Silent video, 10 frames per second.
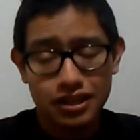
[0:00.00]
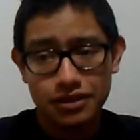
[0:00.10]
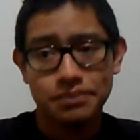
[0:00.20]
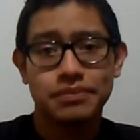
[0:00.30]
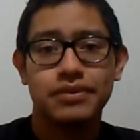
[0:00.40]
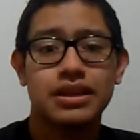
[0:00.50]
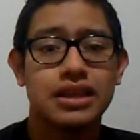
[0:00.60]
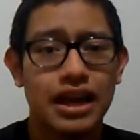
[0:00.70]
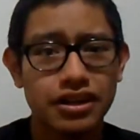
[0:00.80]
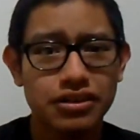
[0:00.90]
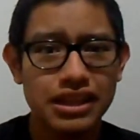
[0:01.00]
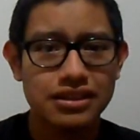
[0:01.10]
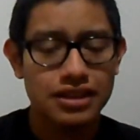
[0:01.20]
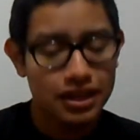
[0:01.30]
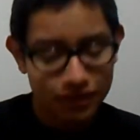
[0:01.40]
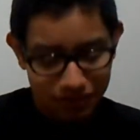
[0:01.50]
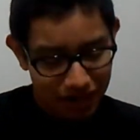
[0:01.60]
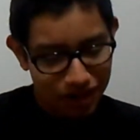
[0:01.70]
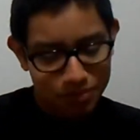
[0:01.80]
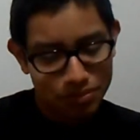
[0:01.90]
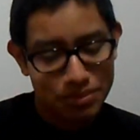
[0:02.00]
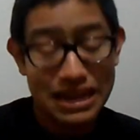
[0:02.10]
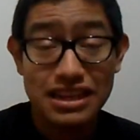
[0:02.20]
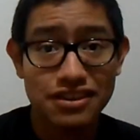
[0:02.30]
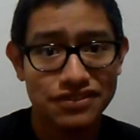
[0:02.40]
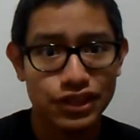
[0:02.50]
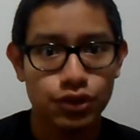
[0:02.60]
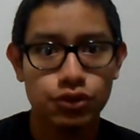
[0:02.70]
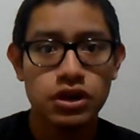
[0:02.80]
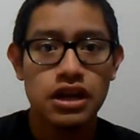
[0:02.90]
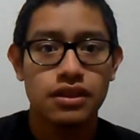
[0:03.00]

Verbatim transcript: Um, I know that none not many of you